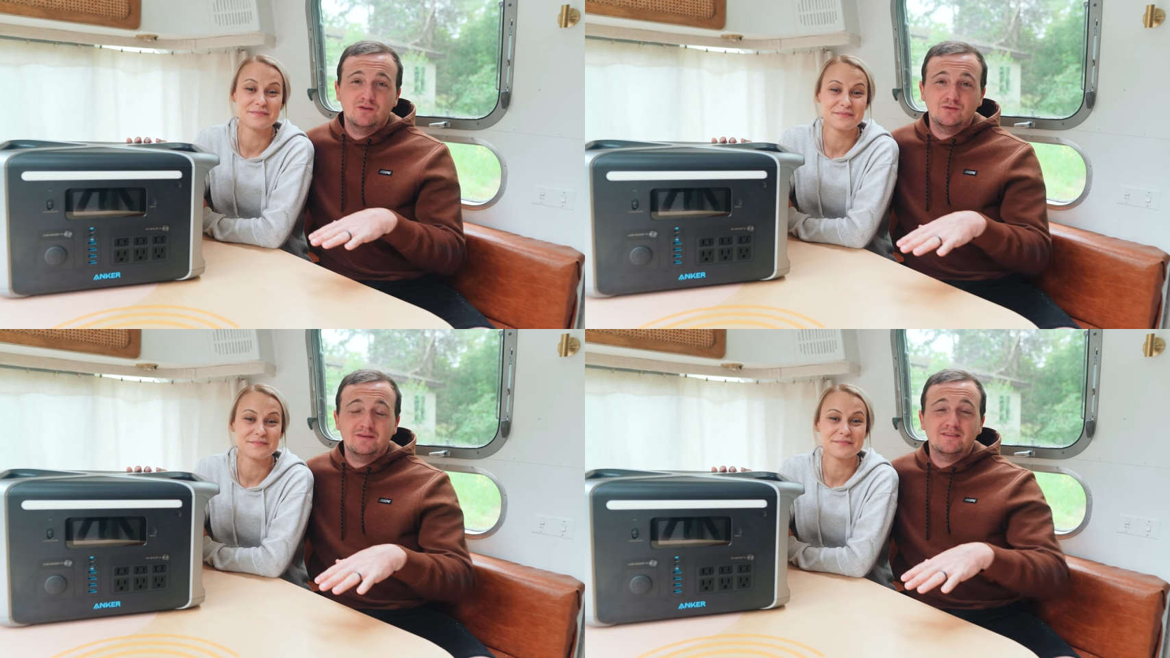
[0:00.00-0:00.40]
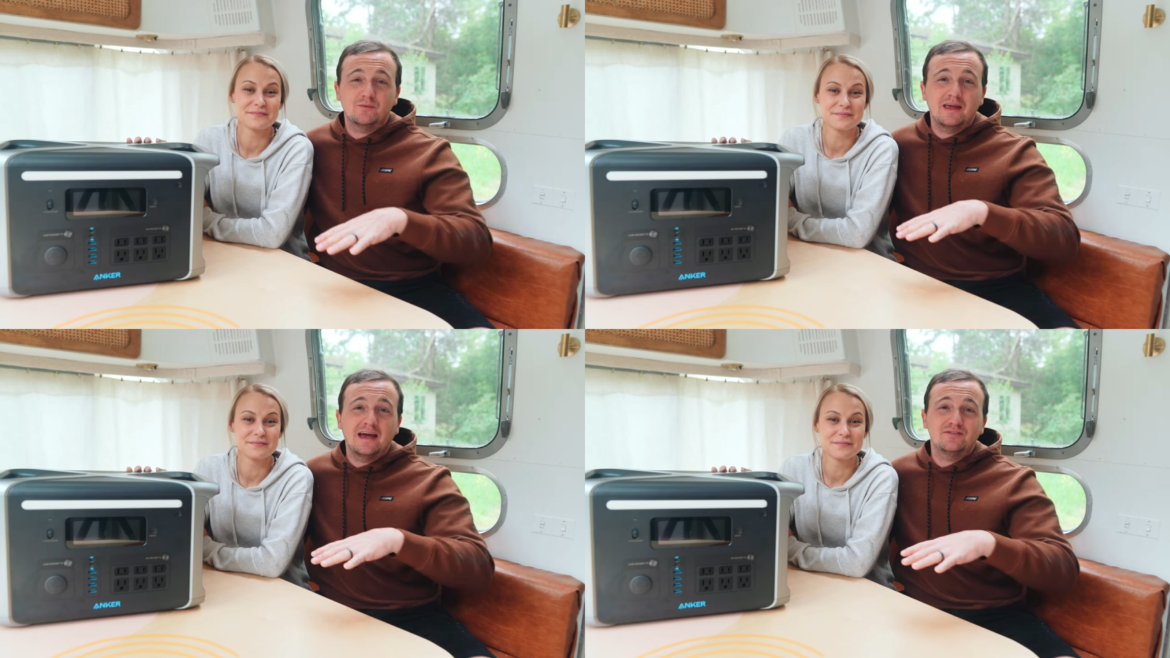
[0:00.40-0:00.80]
Speaker 1: which means that
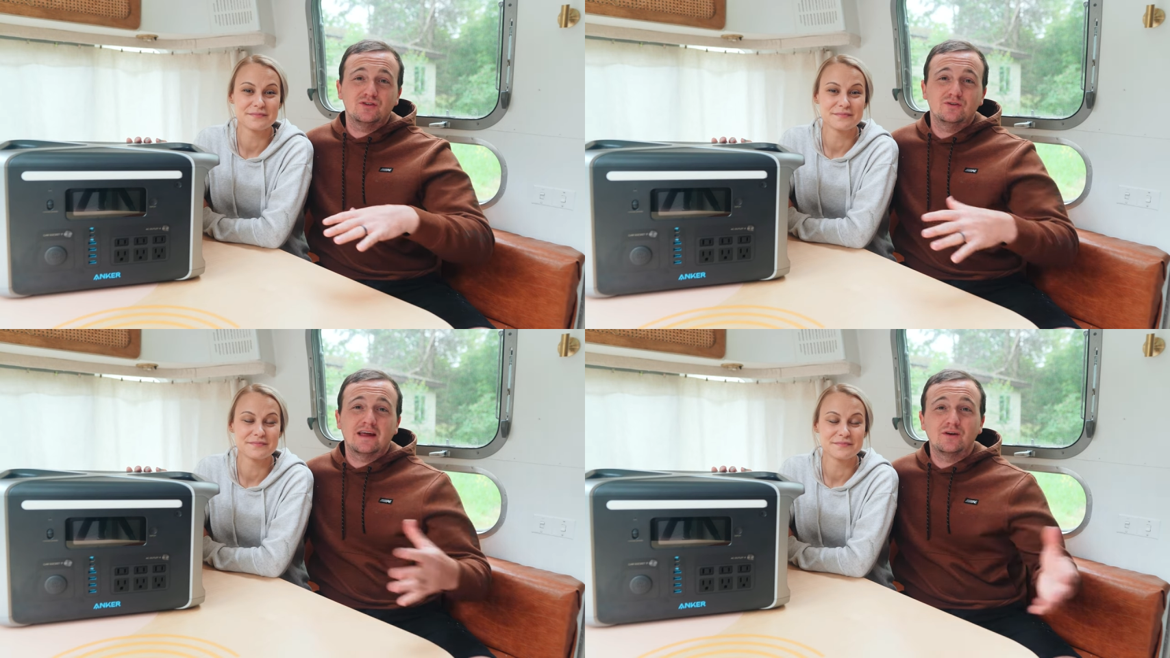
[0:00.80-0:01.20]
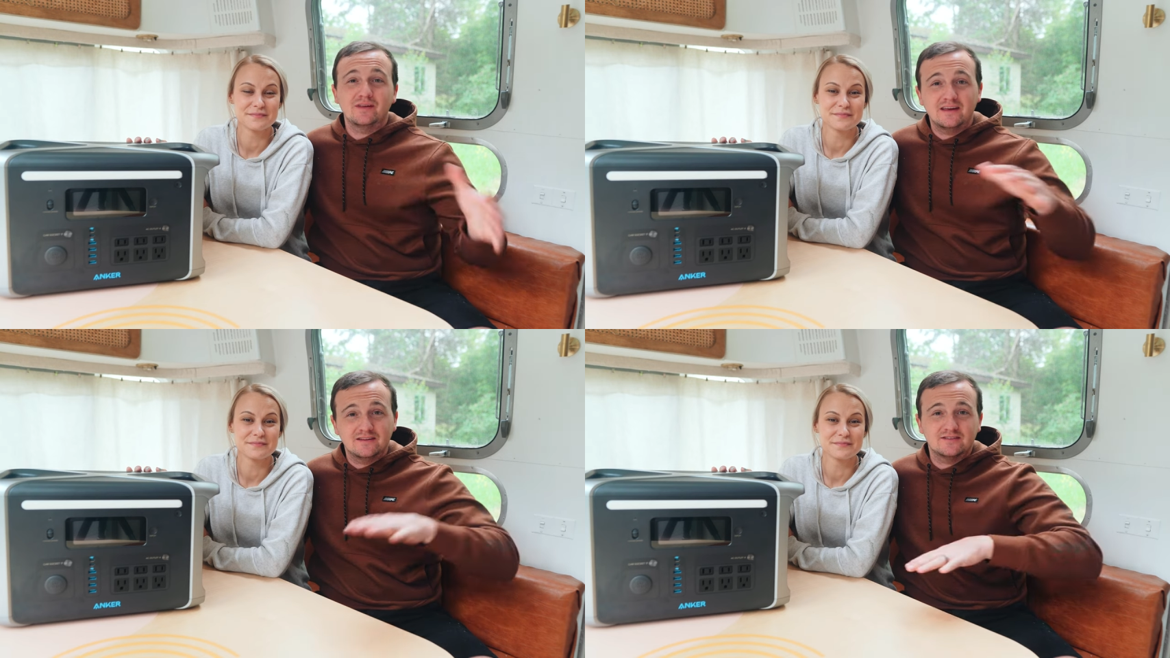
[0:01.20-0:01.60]
we have to not
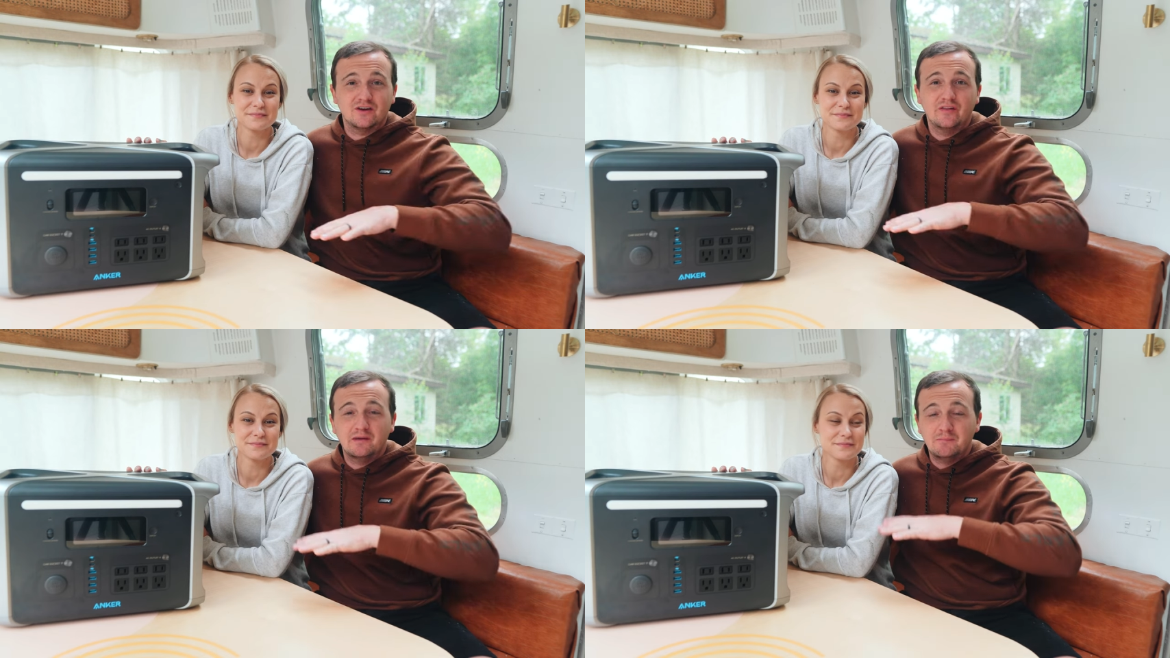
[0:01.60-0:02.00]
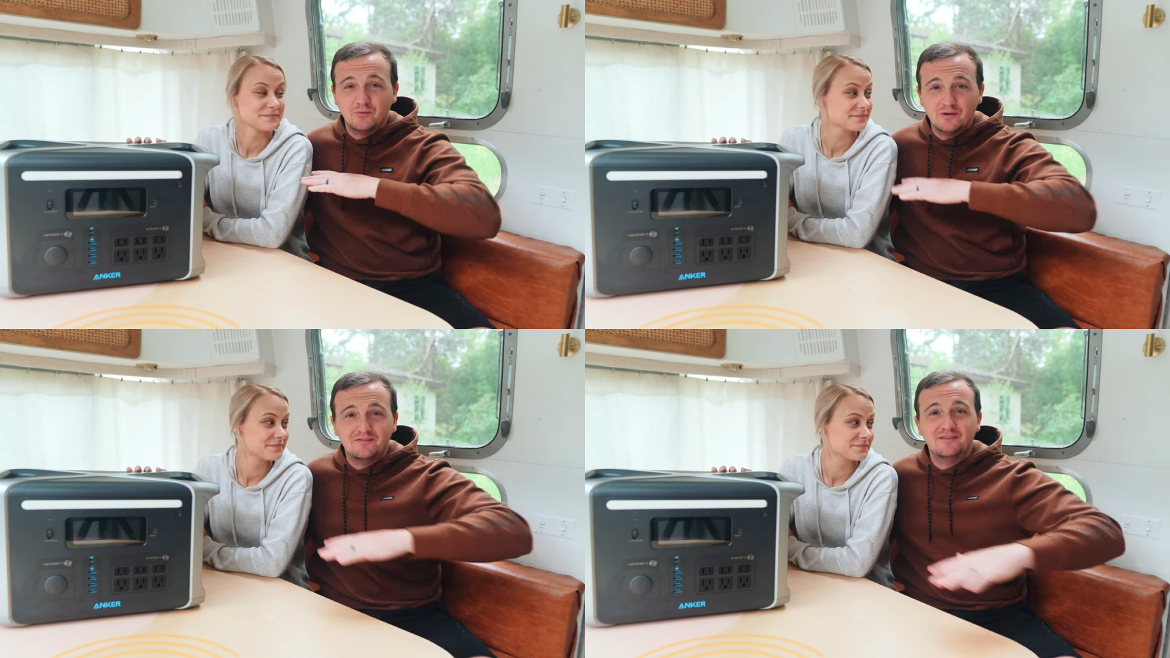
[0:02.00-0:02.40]
only install them but
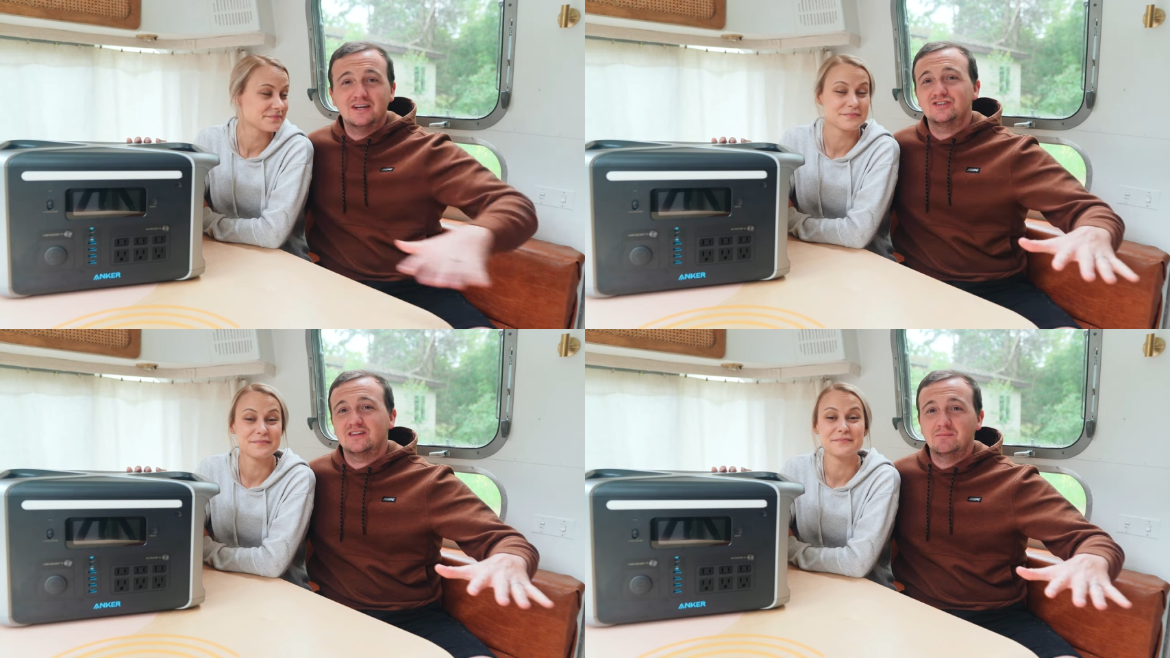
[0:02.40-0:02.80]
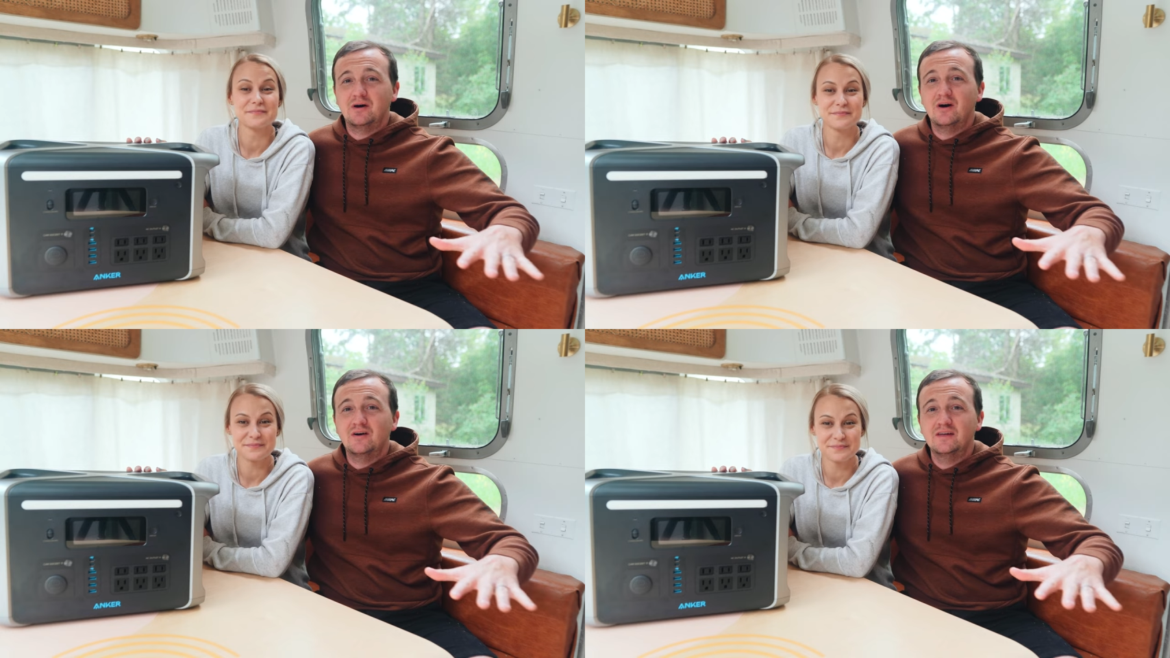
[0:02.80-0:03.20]
refinish them
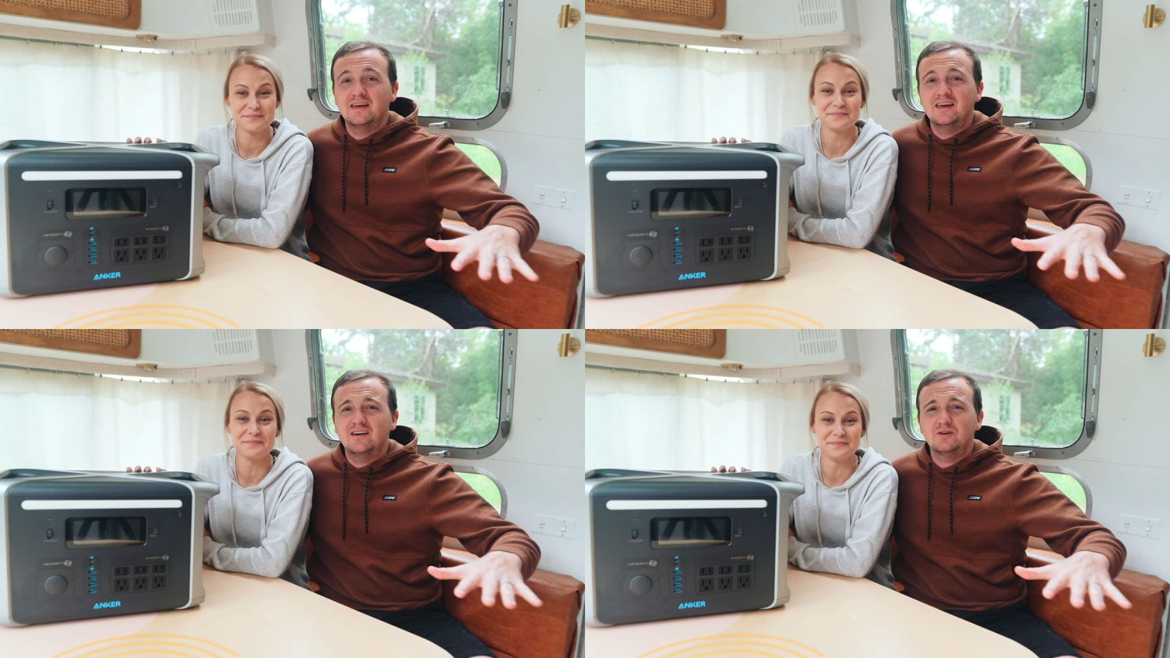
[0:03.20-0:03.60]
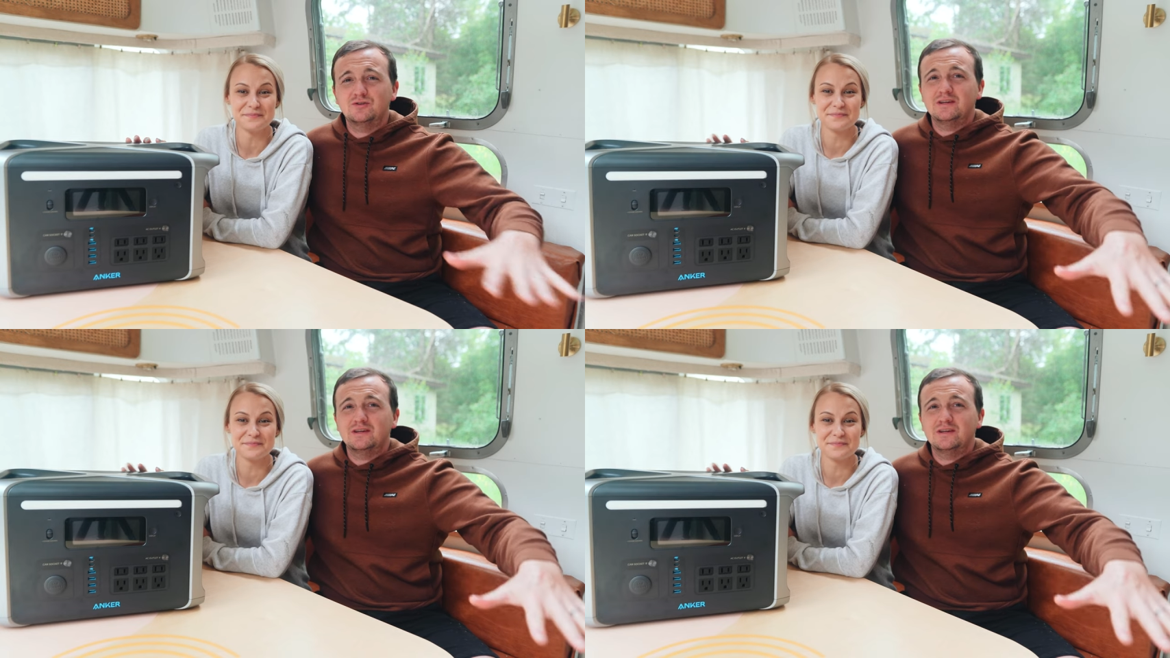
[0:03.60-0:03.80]
all, mm-hmm. which